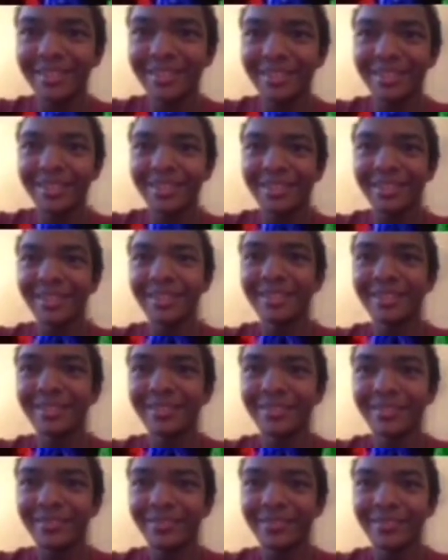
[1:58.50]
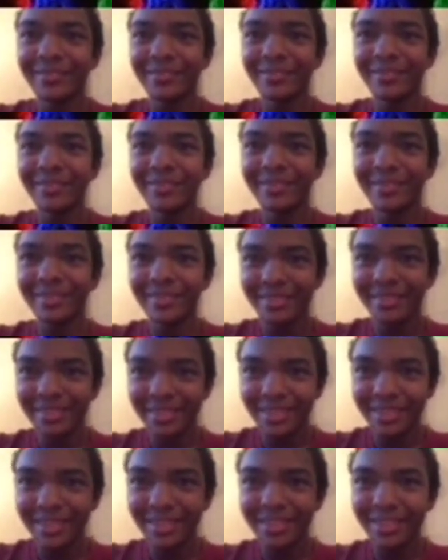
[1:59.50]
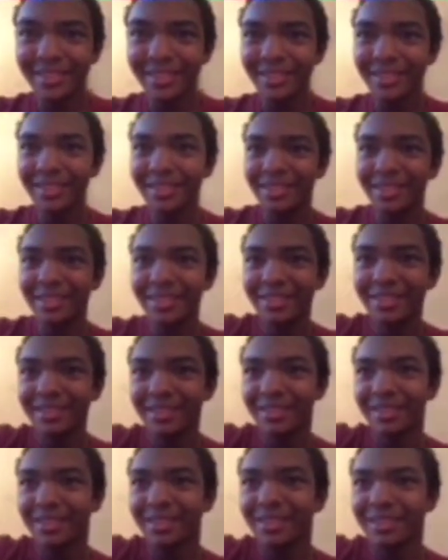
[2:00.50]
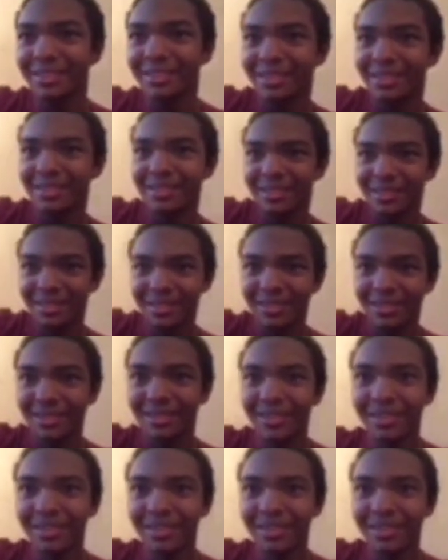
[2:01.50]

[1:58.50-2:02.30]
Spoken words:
Nobody speaks.